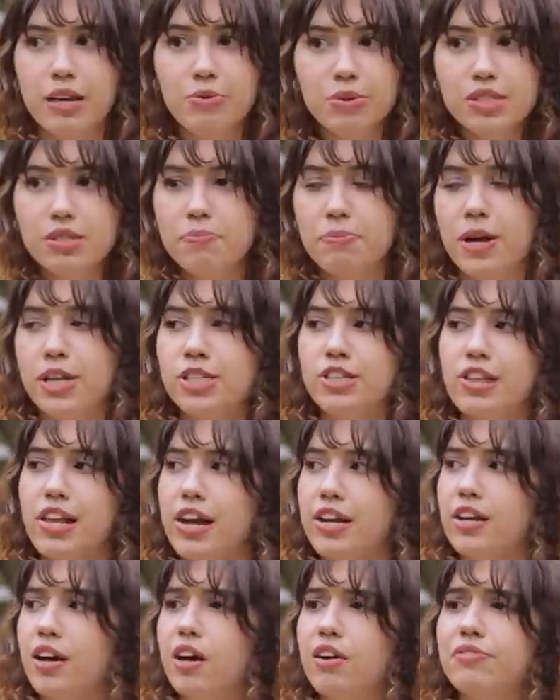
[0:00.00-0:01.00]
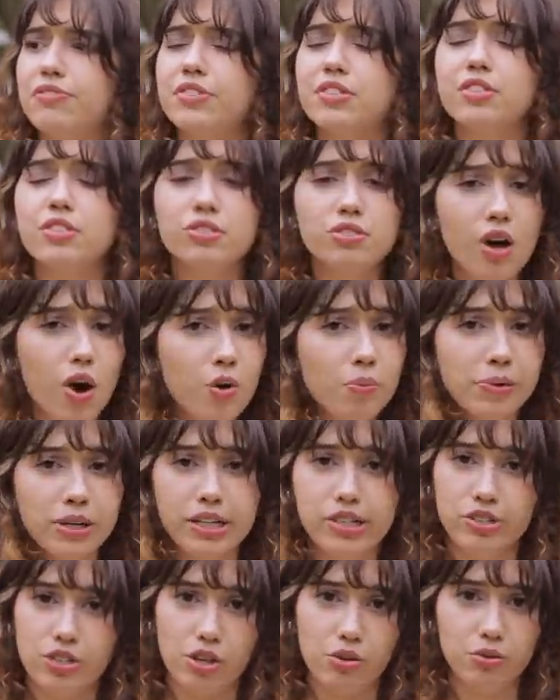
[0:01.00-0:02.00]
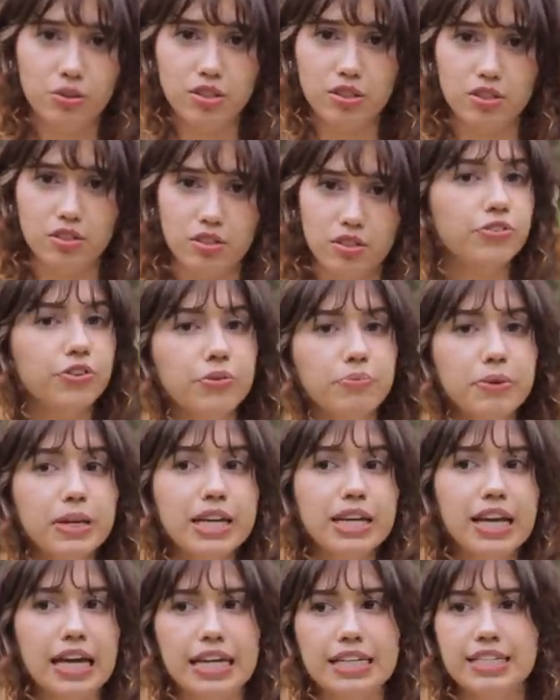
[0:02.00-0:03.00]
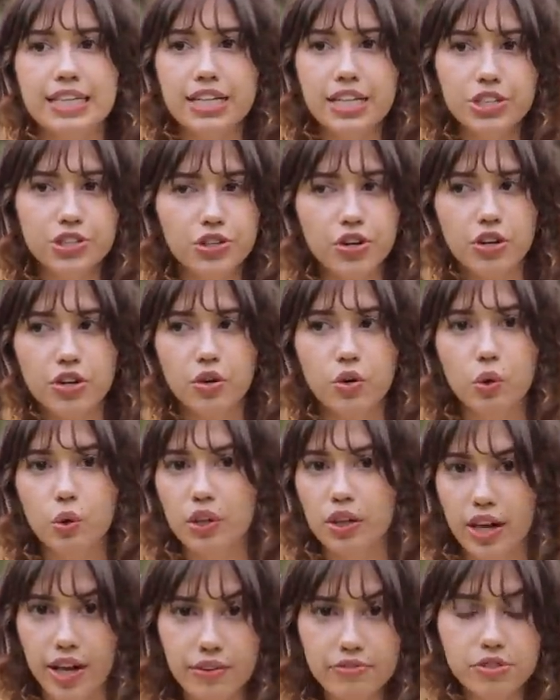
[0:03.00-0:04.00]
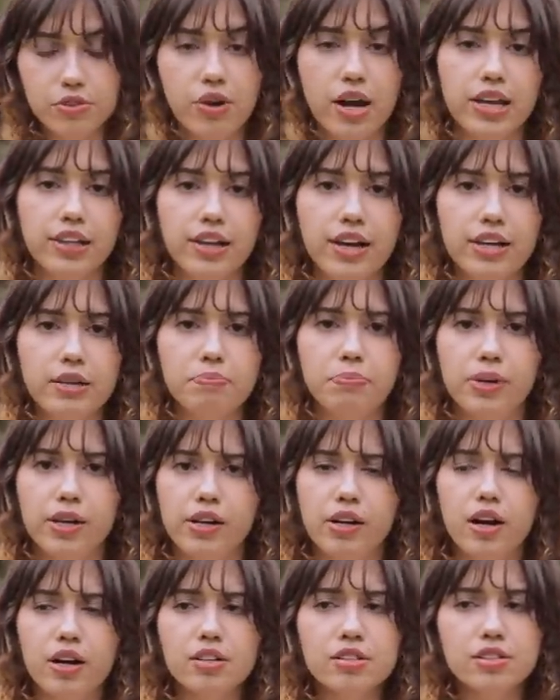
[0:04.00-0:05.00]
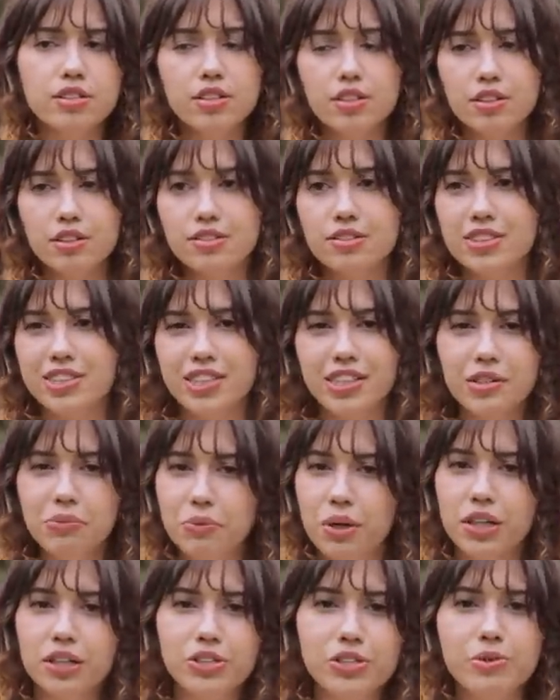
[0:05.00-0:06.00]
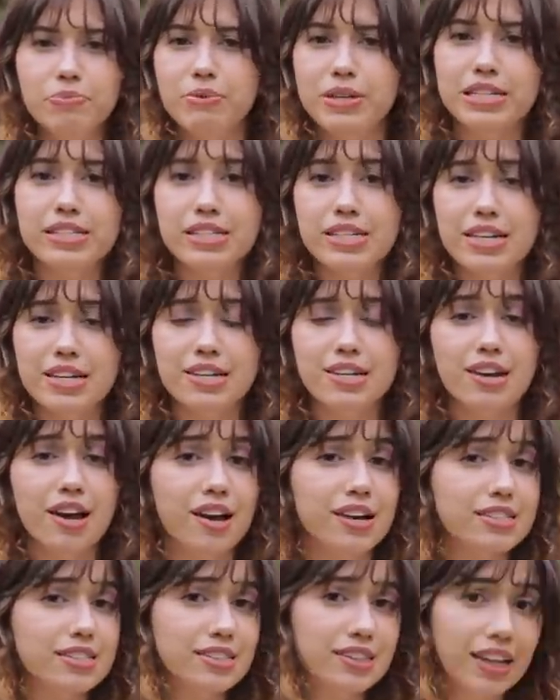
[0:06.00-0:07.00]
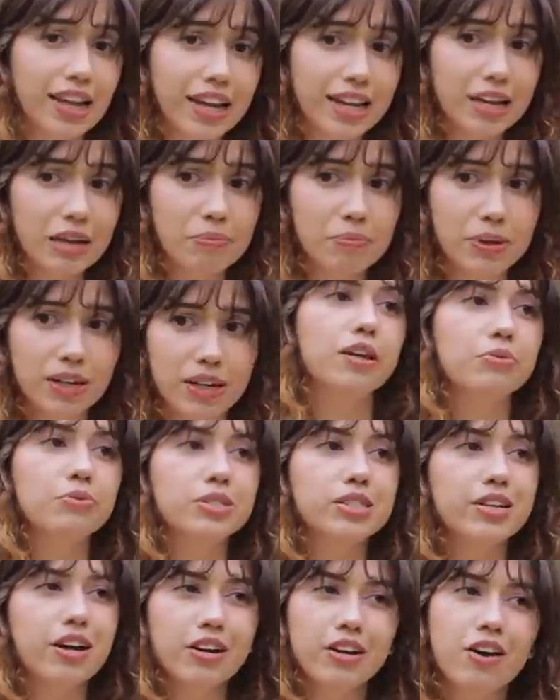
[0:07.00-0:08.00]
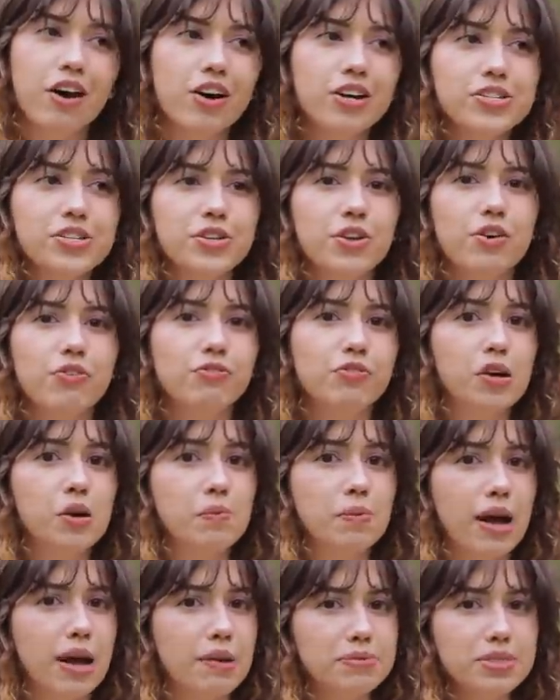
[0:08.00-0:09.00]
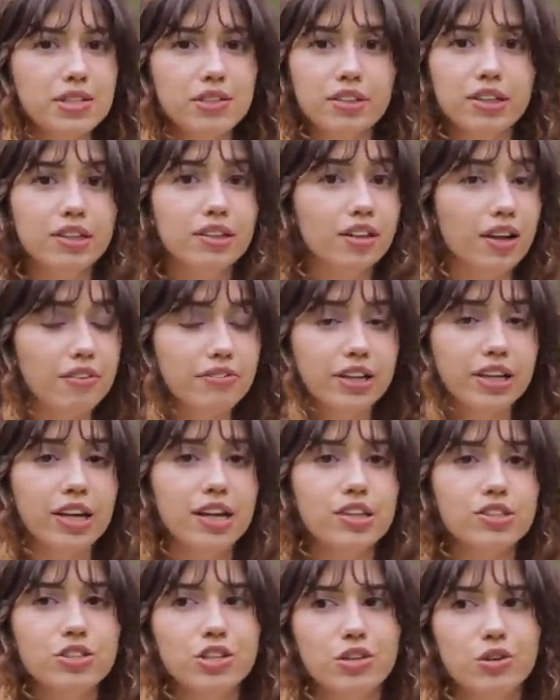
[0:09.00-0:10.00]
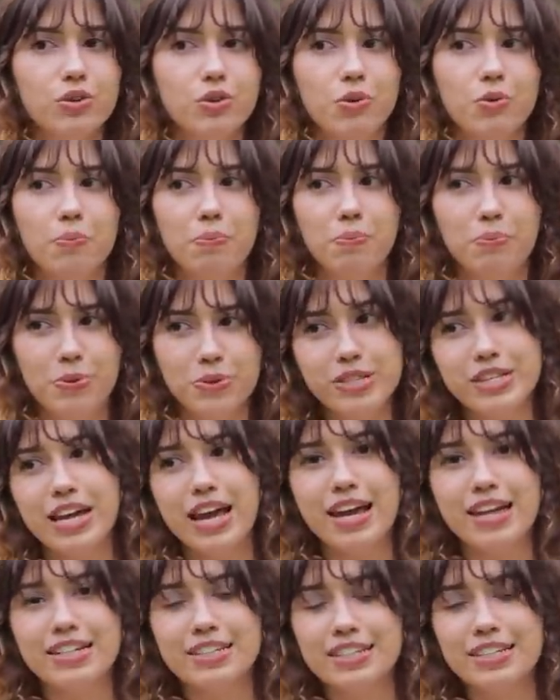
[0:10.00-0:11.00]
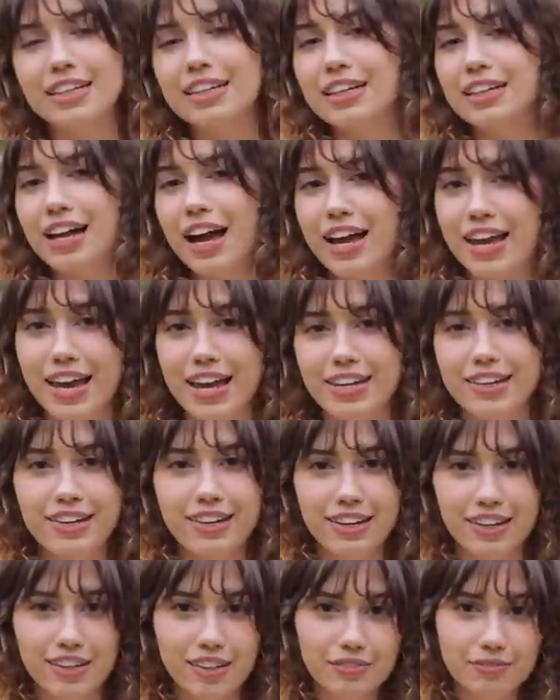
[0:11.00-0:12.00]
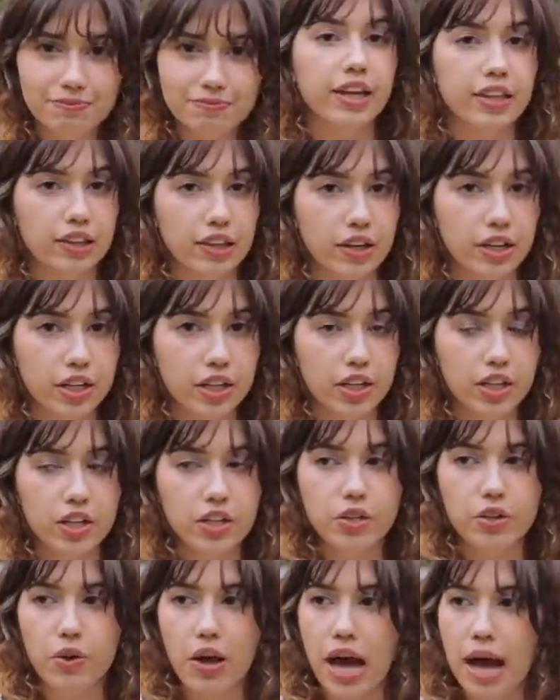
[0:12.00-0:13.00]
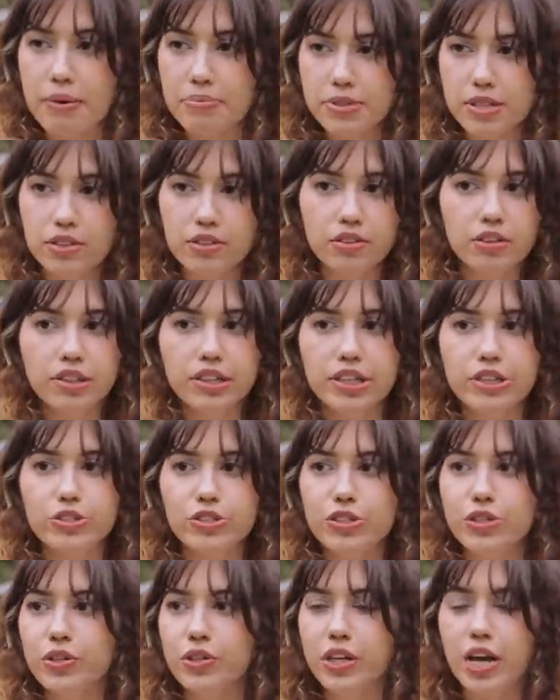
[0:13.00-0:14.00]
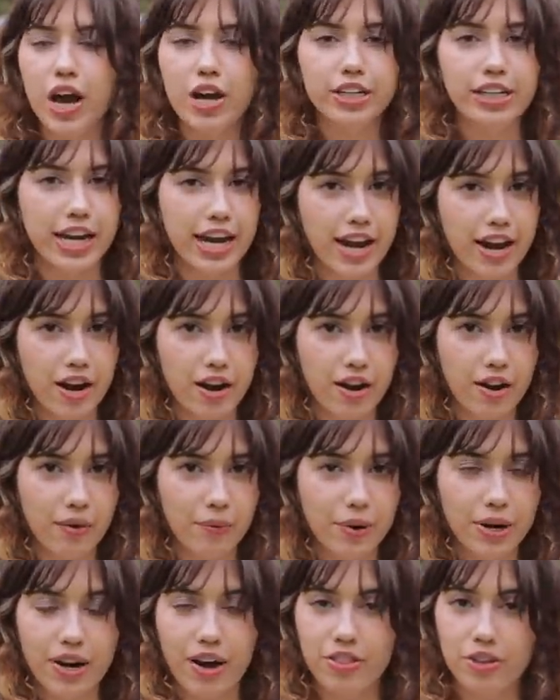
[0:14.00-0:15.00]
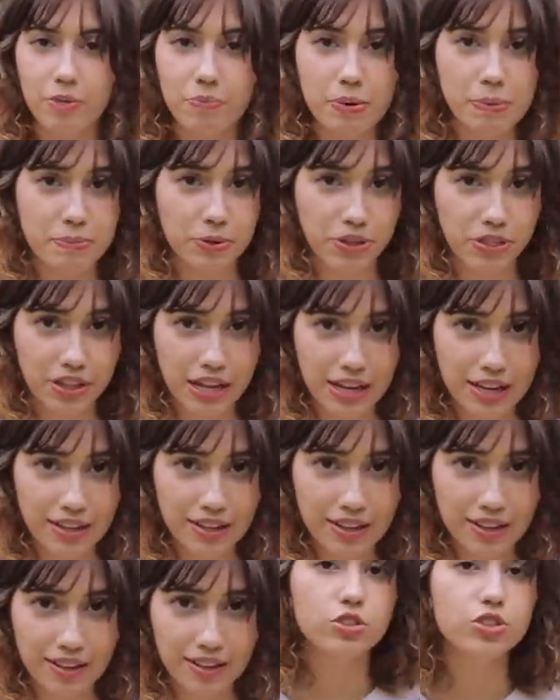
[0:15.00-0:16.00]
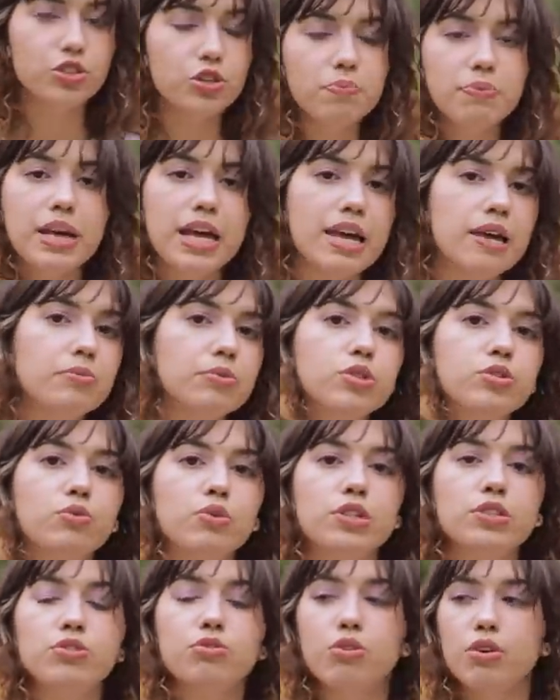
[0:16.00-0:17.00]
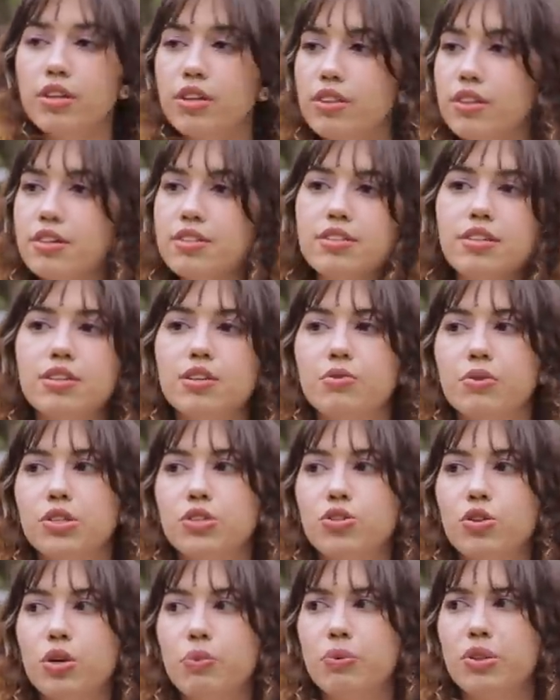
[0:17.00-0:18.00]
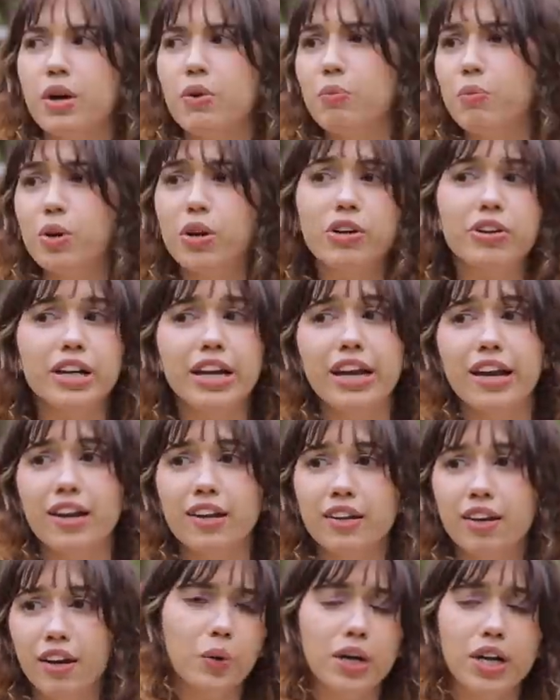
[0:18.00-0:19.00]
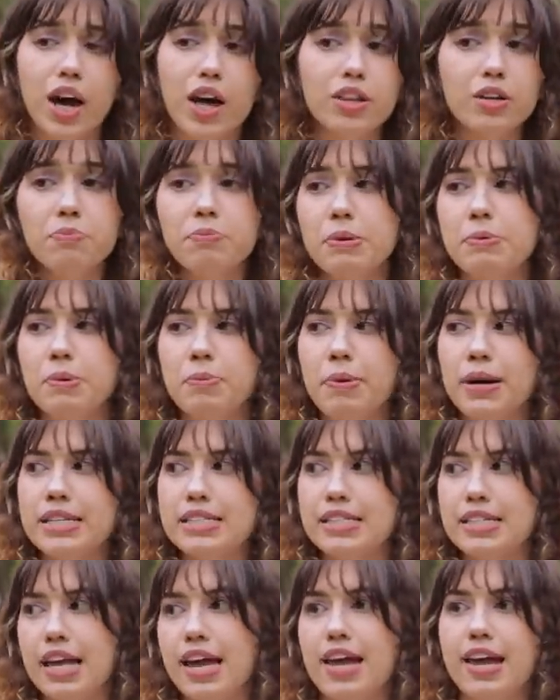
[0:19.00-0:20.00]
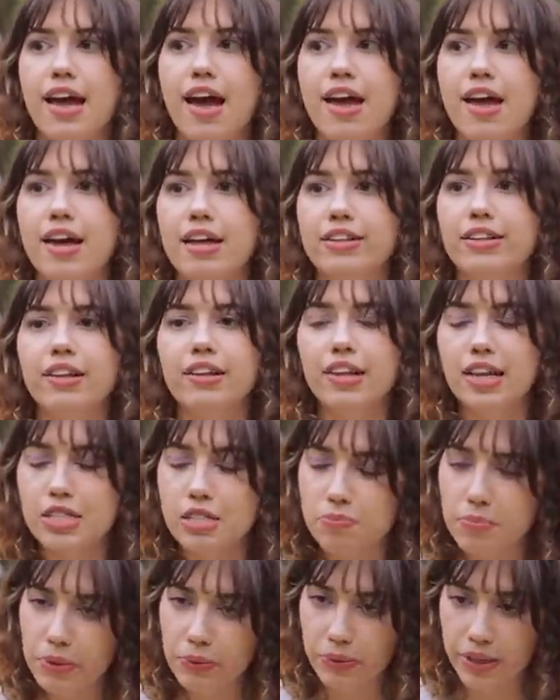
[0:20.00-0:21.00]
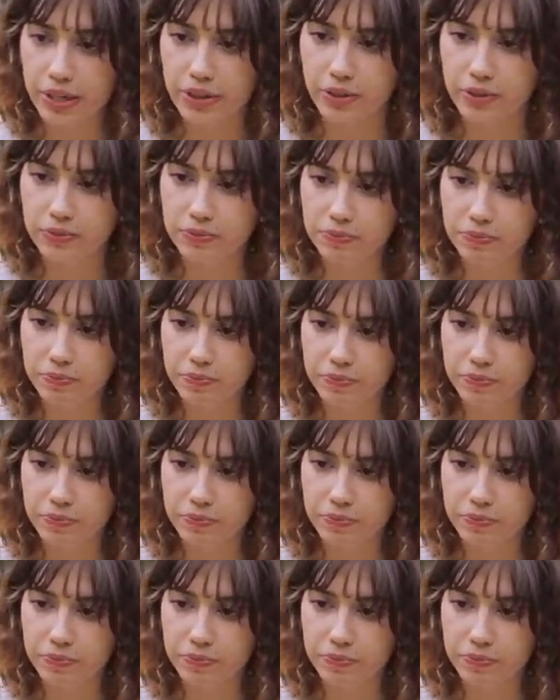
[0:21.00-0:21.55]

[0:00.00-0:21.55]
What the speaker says: he was the punchline of so many jokes. For me, a teenage girl who loved Twilight but also didn't want to be seen as lame, it was kind of hard to go from absolutely loving it to pretend I hated it. And look, you absolutely should not care what other people think. You should be able to enjoy the things that you enjoy without worrying what other people might say, and let's be real,